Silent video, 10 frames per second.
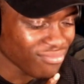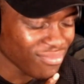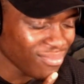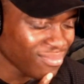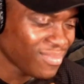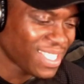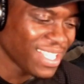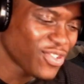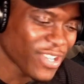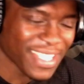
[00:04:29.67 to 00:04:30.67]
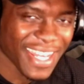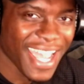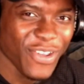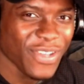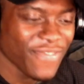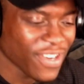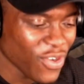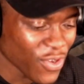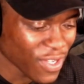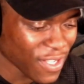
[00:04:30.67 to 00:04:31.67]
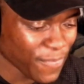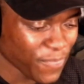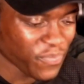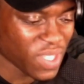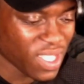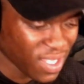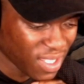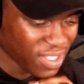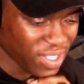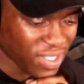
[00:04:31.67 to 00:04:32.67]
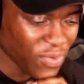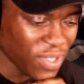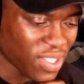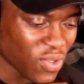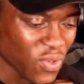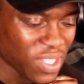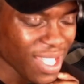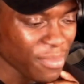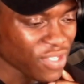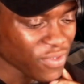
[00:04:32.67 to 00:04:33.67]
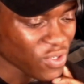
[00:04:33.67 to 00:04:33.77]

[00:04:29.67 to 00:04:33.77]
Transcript: Mm, it's interesting. I don't even know. She still needs to cause damage for